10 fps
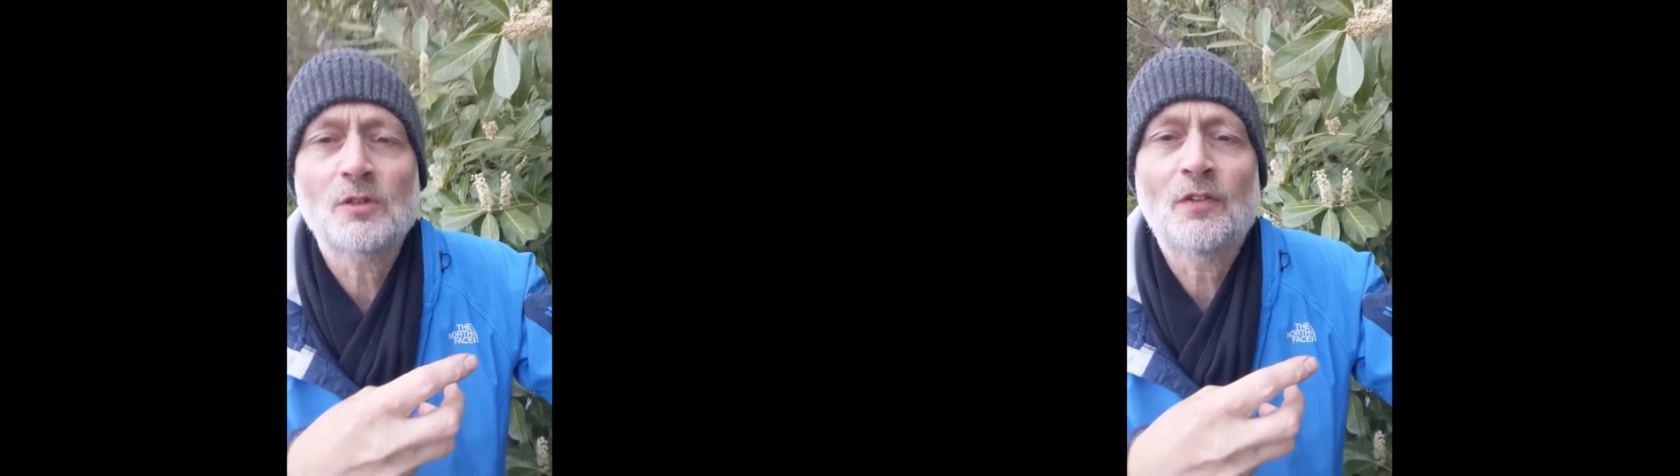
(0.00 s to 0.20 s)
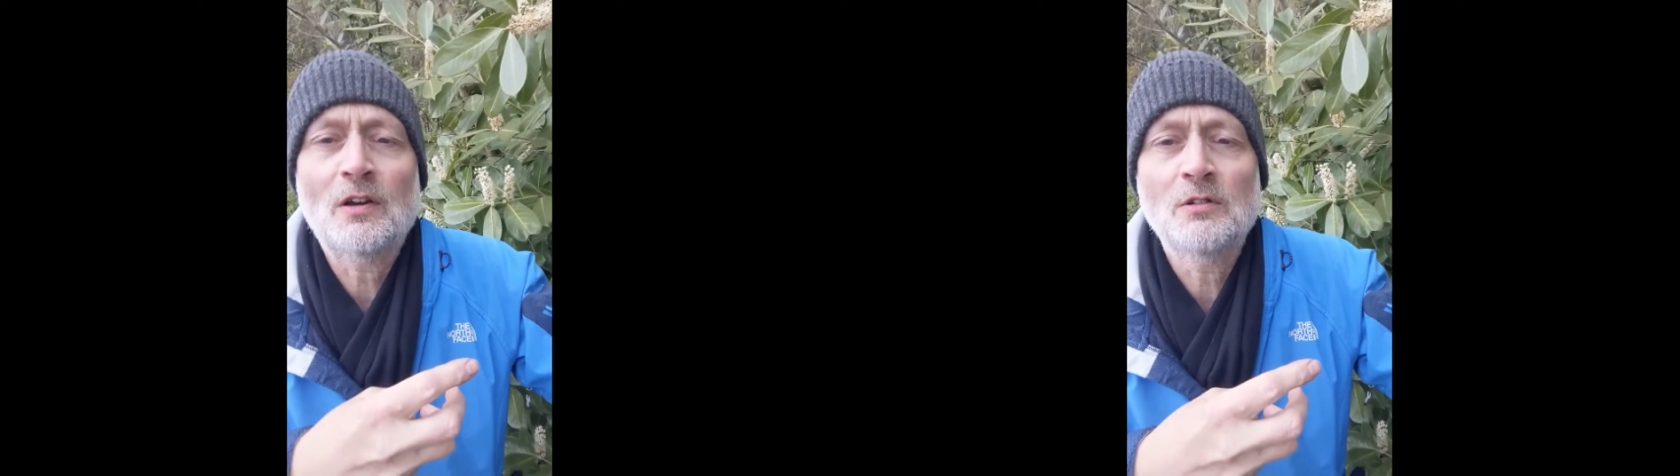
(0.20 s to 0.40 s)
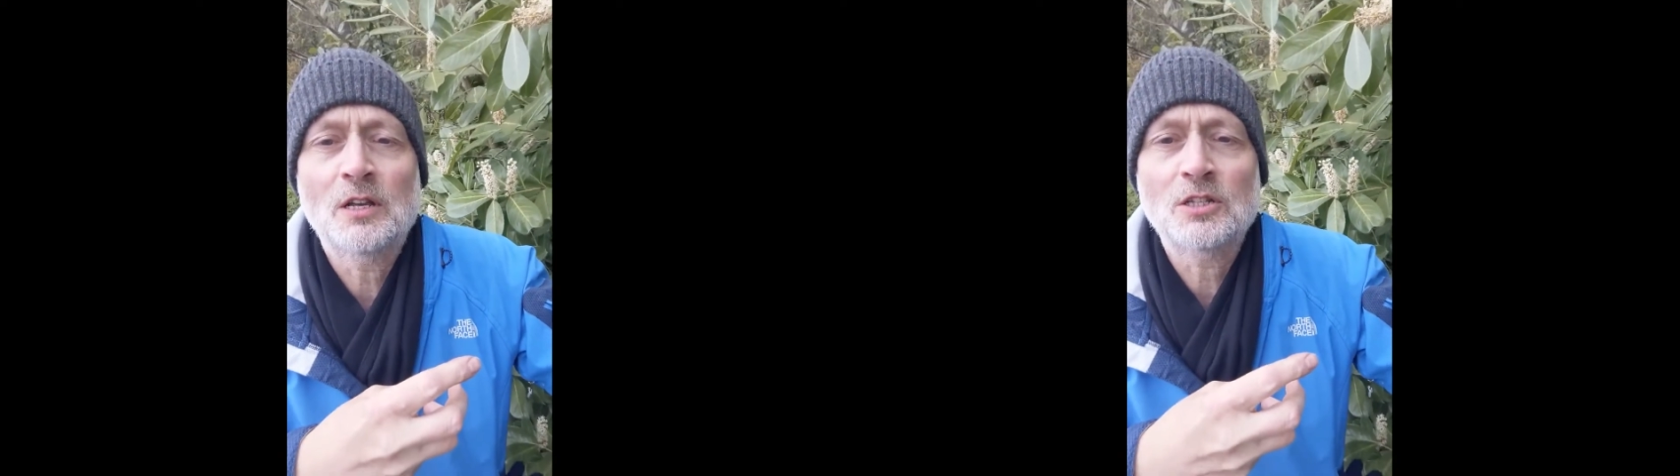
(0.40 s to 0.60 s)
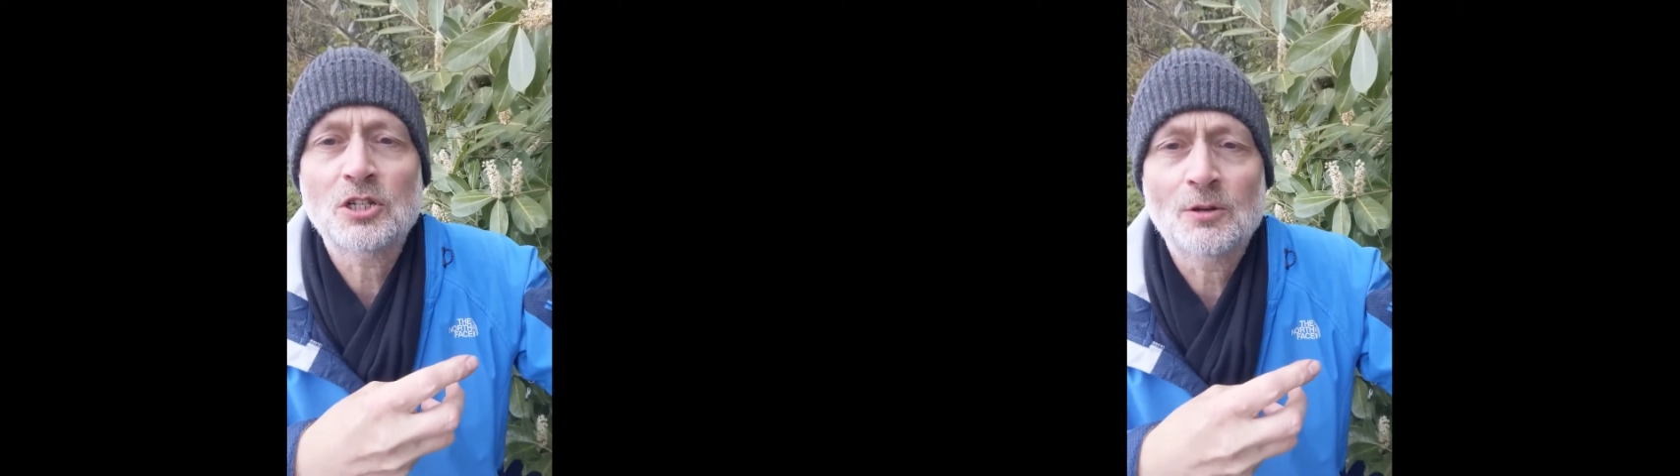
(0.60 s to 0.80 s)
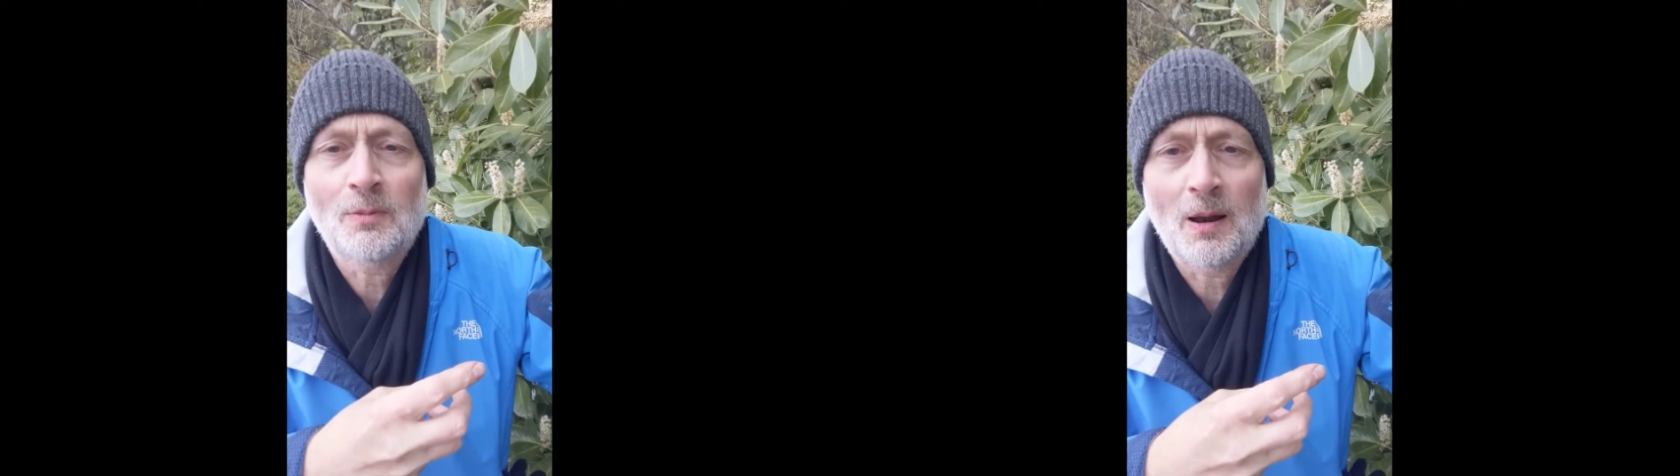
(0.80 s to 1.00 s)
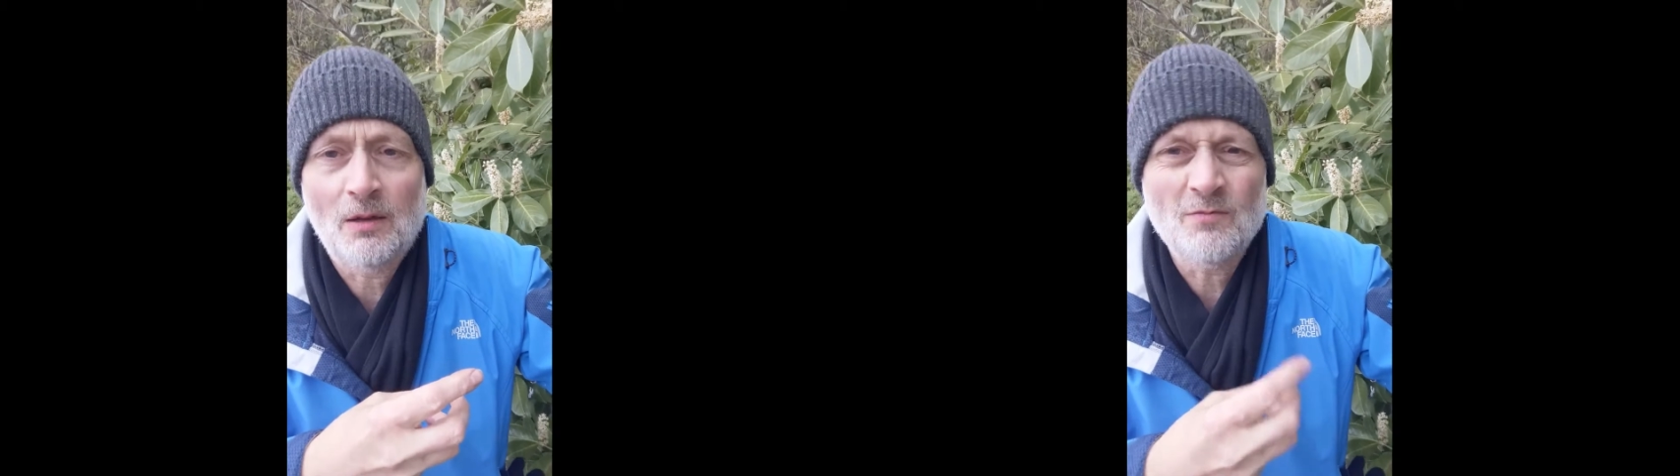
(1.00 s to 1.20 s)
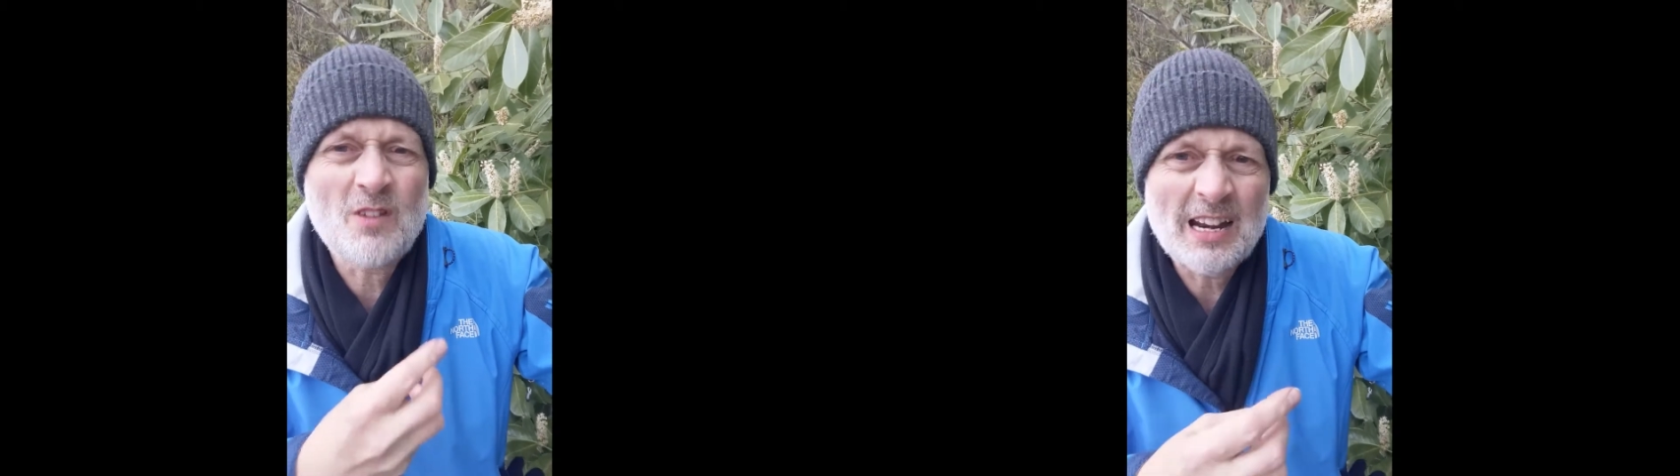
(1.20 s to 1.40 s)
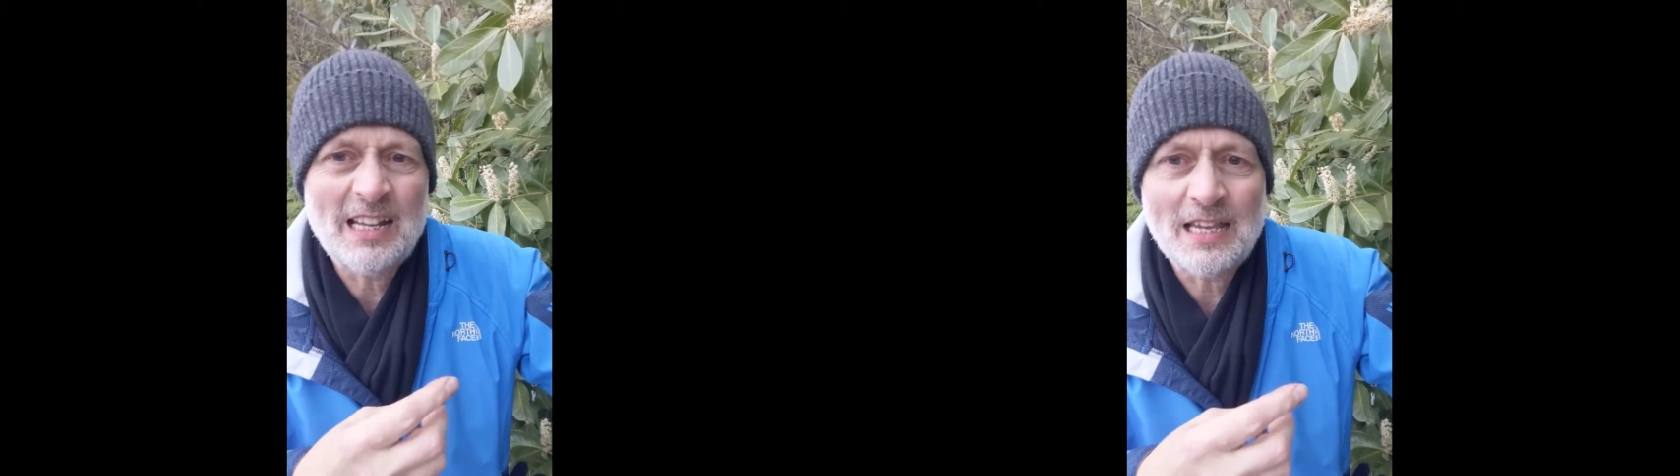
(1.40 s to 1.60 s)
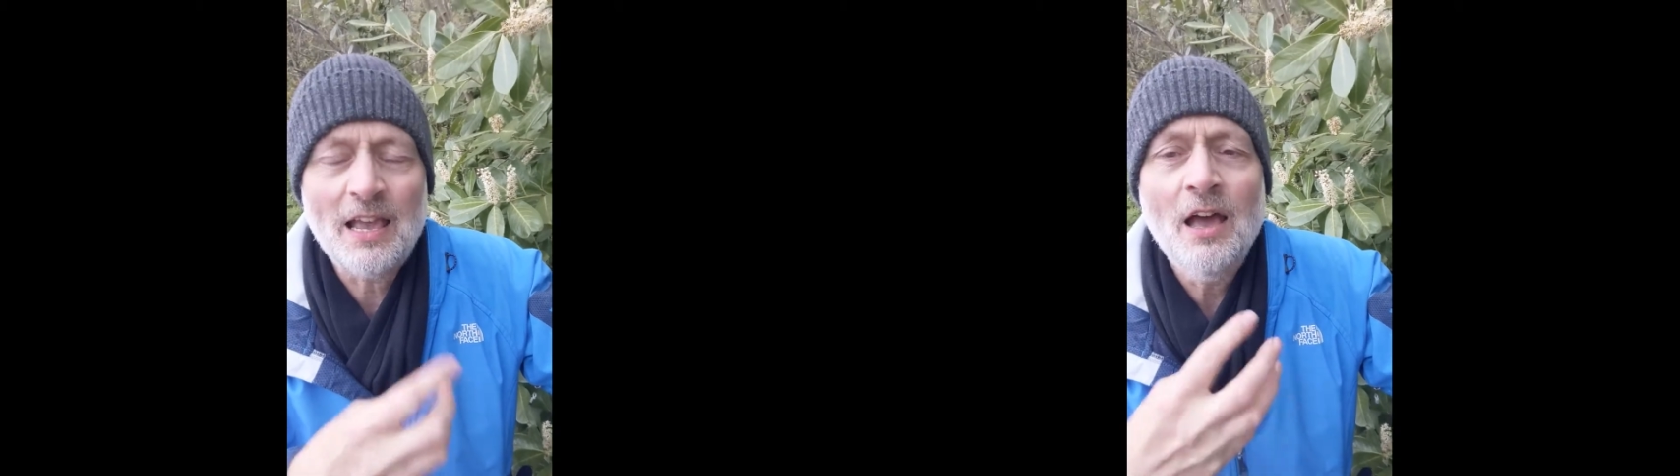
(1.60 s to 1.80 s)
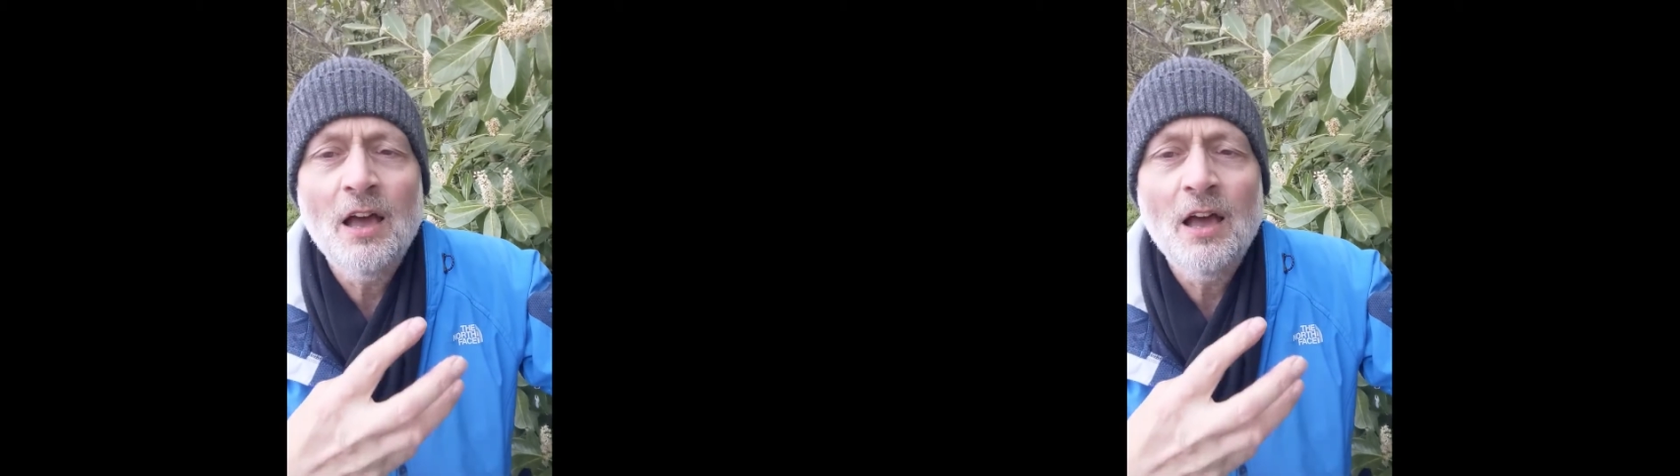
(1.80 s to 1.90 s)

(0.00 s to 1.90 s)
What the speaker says: foliage plant, really,